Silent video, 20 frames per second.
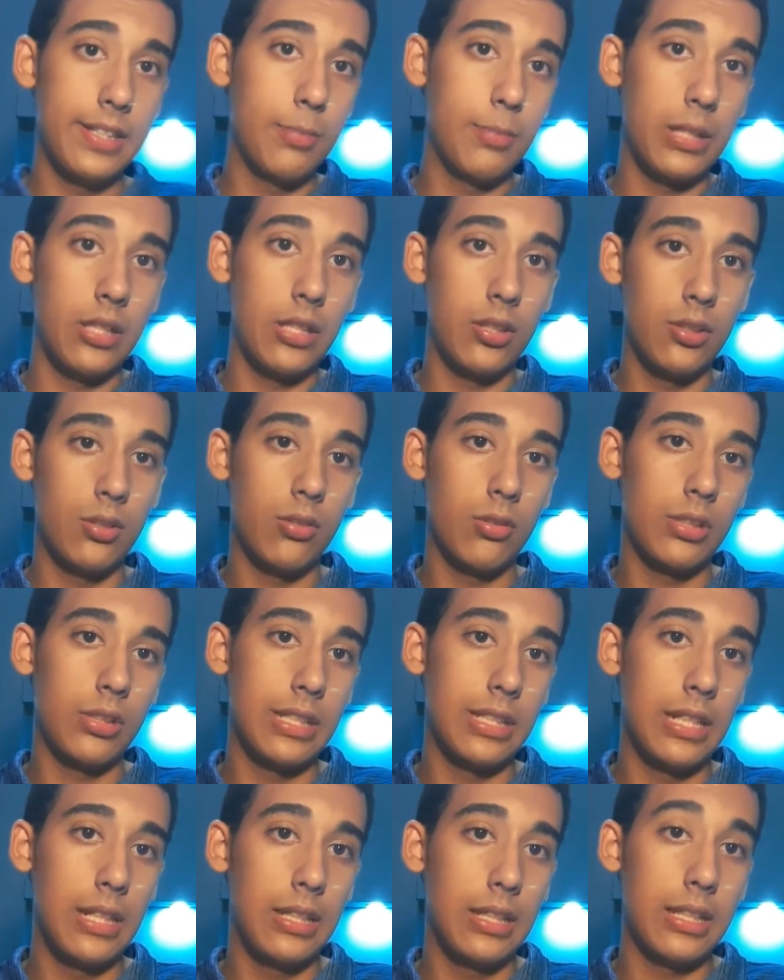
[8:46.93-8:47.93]
because you're
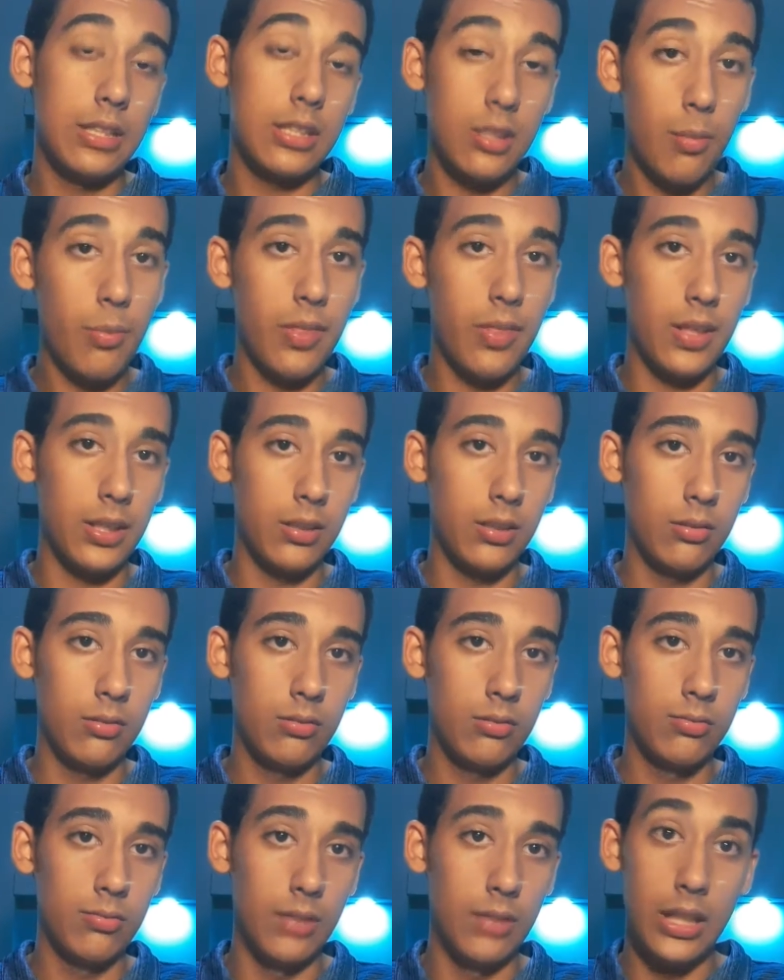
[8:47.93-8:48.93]
saying that something
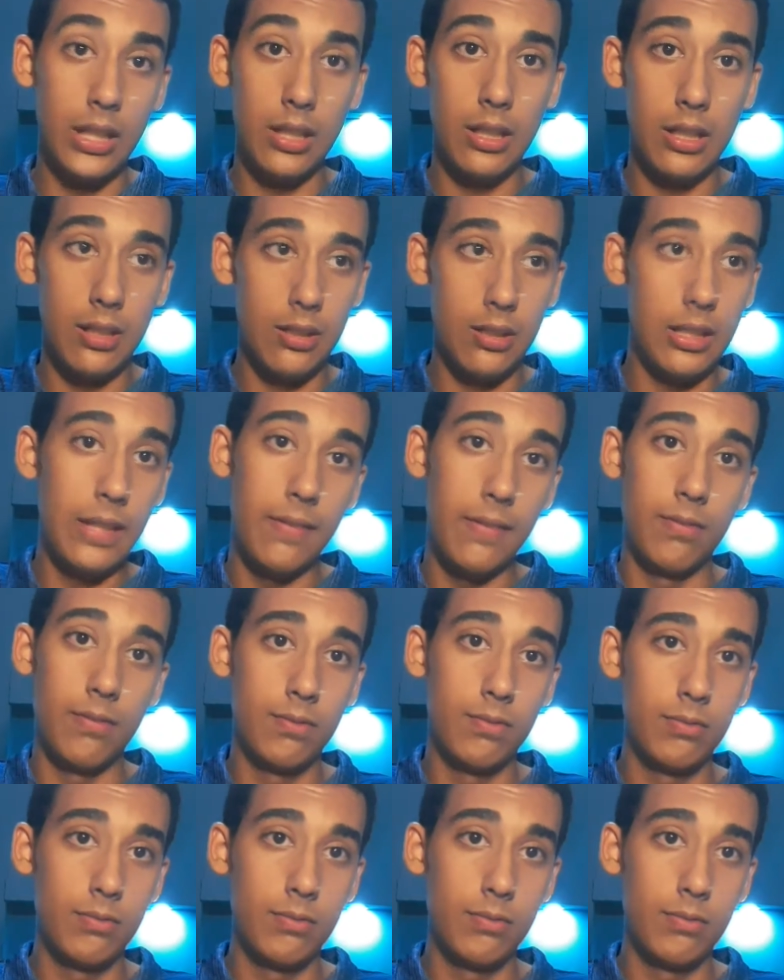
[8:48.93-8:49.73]
live,